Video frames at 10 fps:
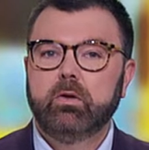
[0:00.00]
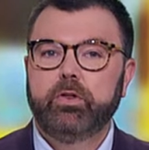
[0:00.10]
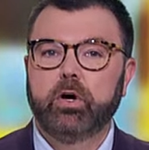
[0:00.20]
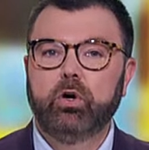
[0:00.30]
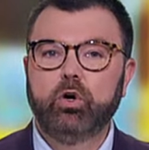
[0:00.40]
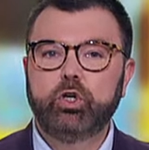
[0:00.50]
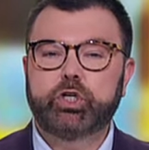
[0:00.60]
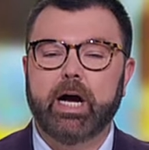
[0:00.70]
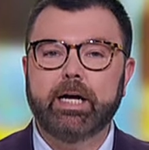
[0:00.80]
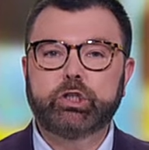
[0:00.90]
The Who
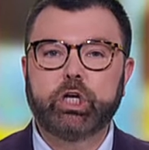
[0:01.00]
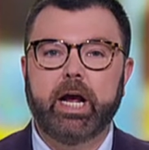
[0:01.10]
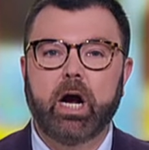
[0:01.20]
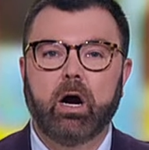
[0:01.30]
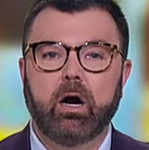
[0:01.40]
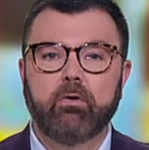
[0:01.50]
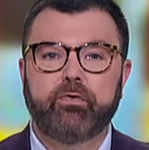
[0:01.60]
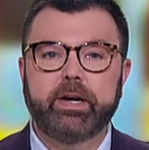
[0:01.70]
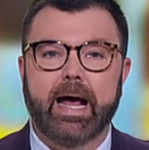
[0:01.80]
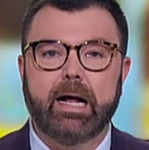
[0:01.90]
Shot J.R.
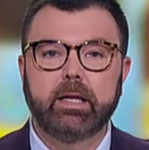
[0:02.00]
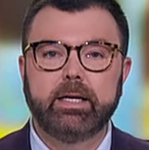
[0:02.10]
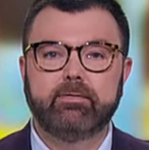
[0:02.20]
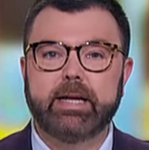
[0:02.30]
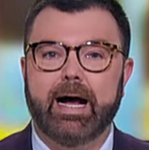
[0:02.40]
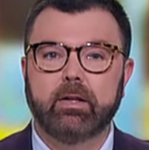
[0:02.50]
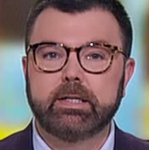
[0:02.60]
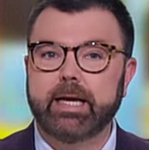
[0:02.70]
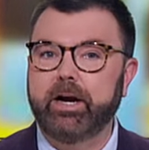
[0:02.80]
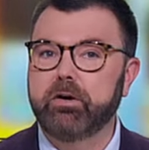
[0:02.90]
finale of
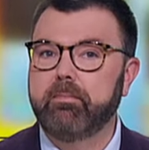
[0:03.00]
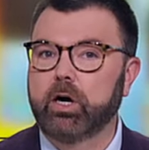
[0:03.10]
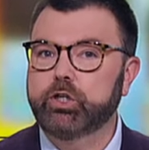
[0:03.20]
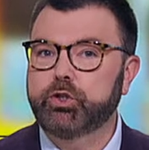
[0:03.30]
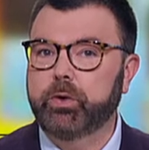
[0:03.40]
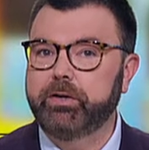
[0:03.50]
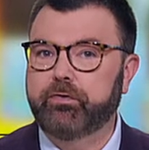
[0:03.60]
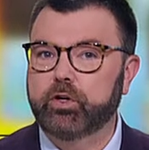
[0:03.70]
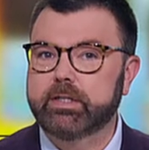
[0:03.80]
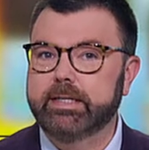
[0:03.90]
Dallas aired March
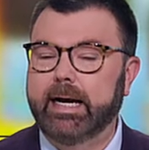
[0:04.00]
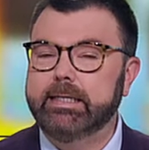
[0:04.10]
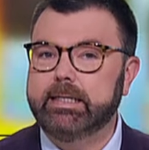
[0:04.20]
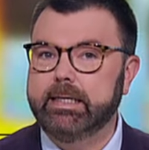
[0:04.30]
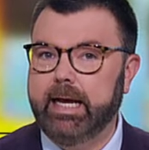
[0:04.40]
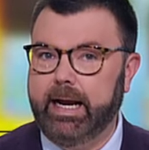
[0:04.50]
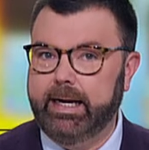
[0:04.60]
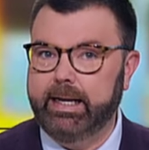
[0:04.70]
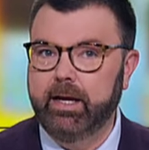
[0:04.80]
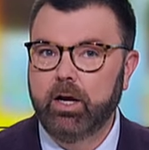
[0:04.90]
21st,
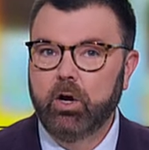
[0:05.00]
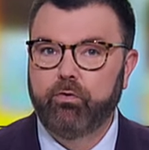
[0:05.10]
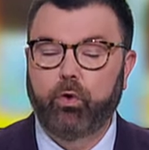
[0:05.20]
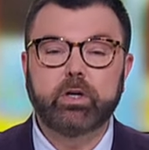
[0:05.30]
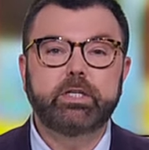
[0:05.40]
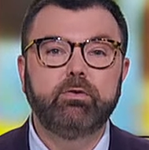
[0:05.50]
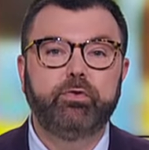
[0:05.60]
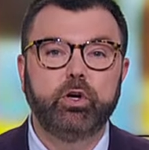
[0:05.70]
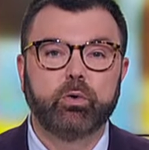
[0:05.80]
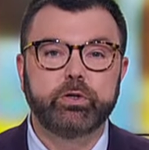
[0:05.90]
1980, forcing
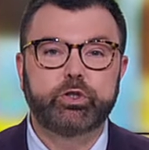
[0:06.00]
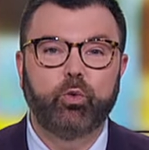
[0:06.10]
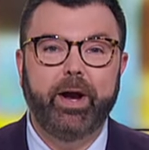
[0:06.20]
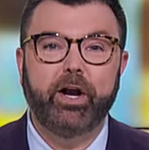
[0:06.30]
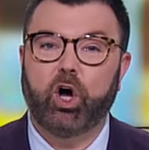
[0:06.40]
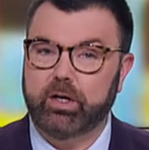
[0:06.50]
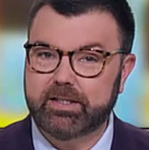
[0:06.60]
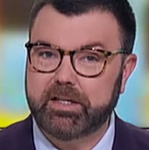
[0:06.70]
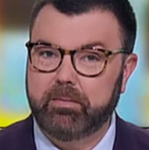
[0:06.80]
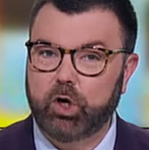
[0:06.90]
viewers to wait all
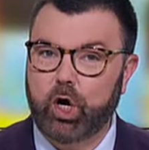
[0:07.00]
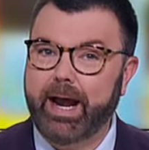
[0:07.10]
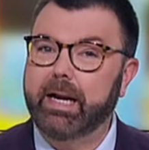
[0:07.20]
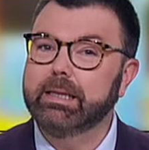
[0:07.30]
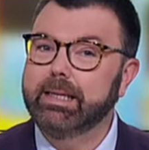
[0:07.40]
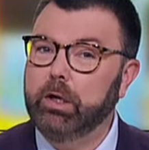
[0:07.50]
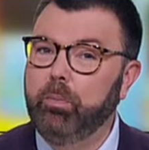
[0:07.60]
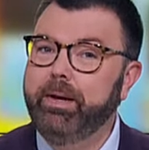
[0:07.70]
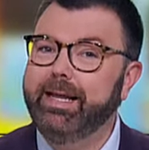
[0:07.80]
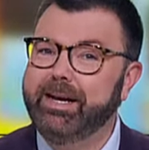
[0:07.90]
summer and a little
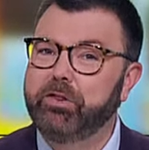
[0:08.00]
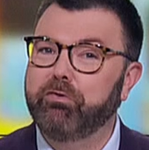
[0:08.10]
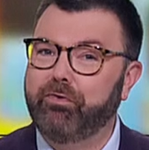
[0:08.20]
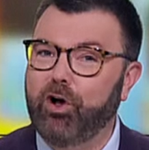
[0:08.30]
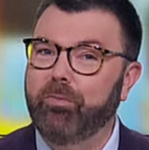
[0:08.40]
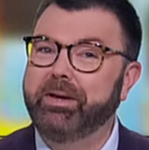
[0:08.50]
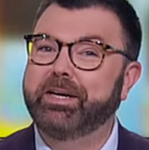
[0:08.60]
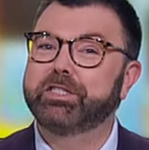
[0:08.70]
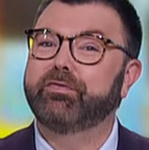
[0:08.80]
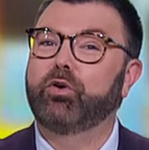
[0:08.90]
bit into the fall
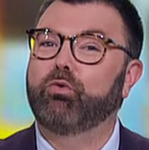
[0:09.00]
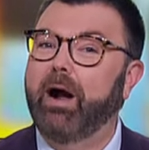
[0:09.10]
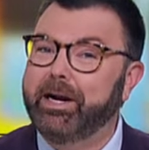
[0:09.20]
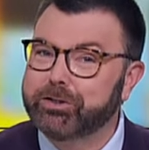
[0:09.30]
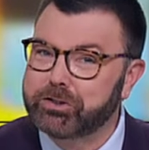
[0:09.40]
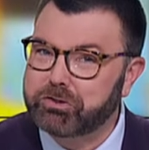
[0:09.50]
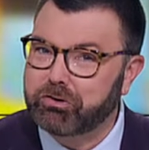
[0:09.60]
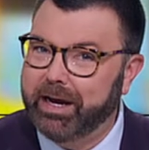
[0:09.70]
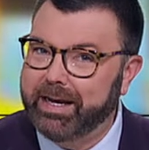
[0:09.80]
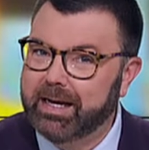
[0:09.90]
because of a writer's
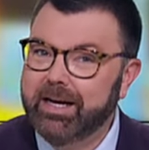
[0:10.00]
strike